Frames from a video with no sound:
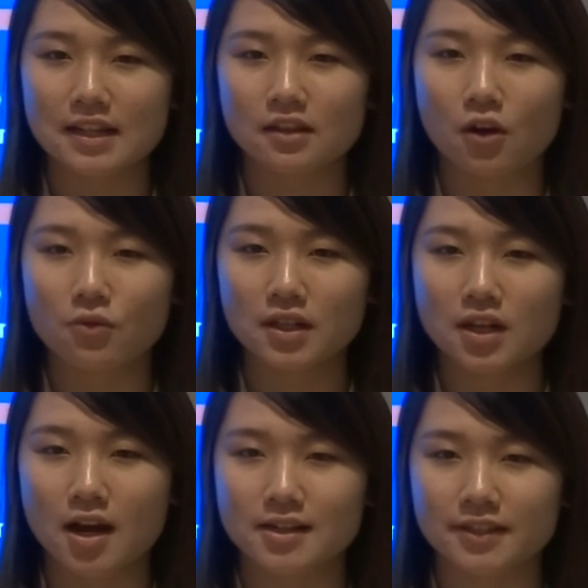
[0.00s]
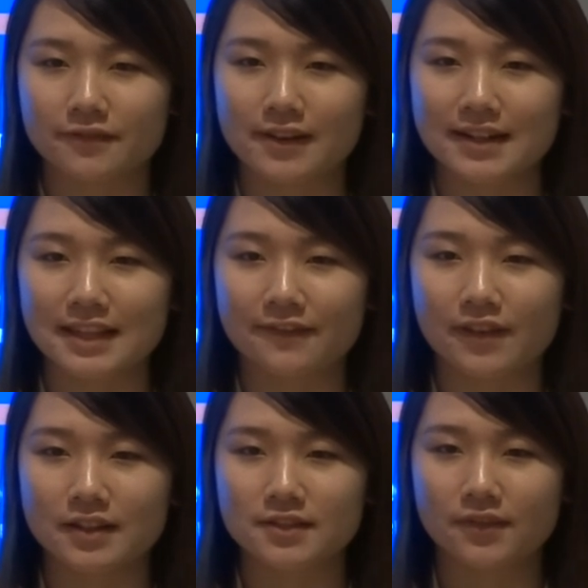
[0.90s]
a lower cost of raising
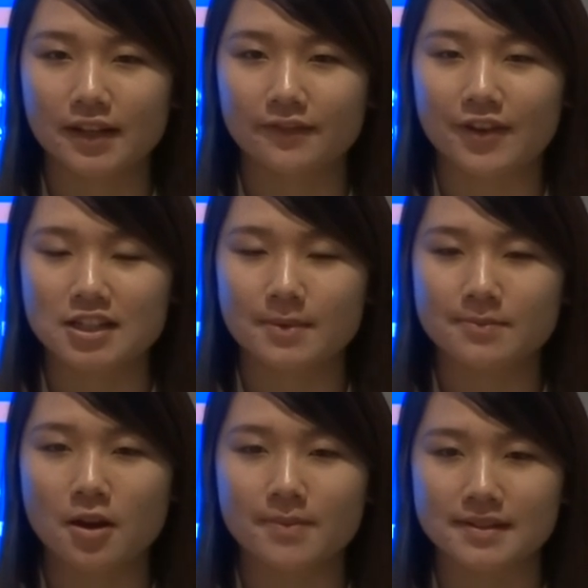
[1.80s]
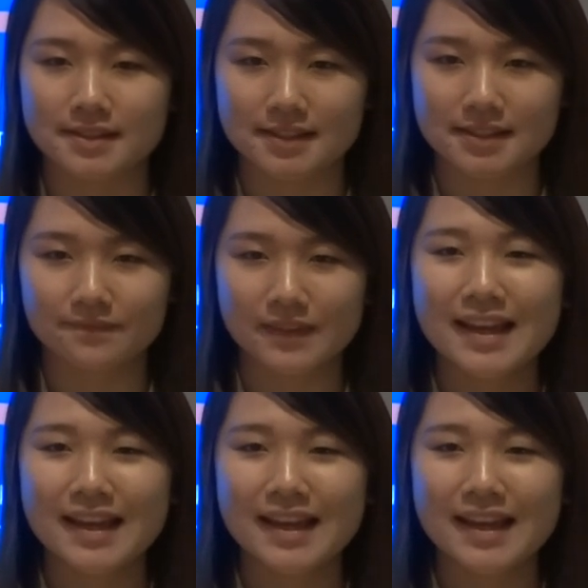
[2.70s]
funds for investment purposes.